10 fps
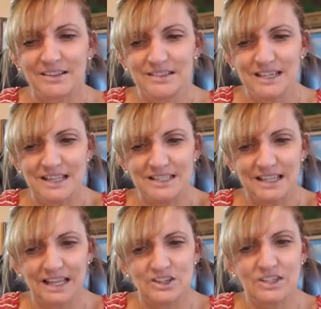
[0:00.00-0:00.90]
Today's
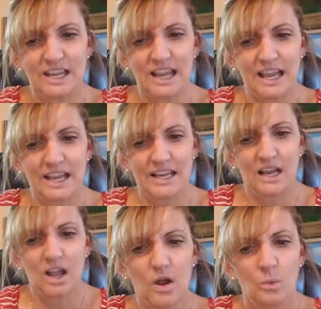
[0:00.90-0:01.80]
collectors can
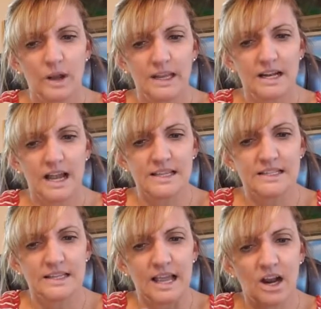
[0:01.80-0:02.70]

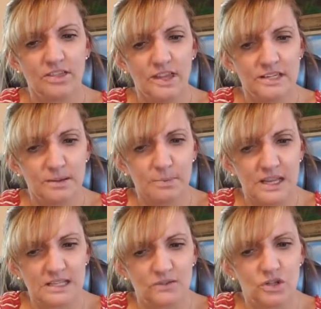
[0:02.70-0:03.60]
recognize an authentic
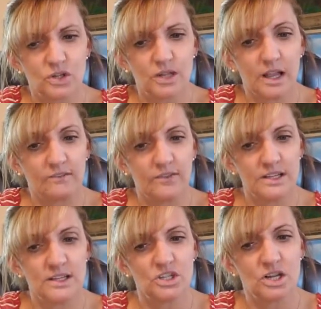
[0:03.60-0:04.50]
piece of
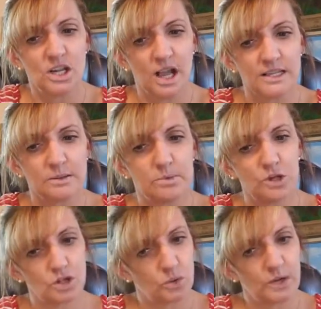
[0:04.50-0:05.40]
vintage
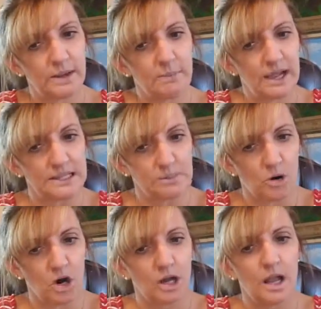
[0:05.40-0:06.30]
Eisenberg jewelry by its
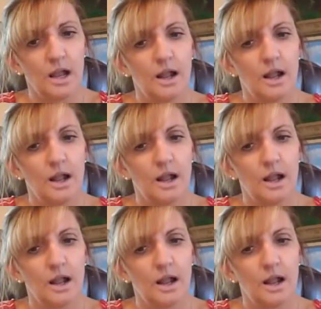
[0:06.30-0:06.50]
mark.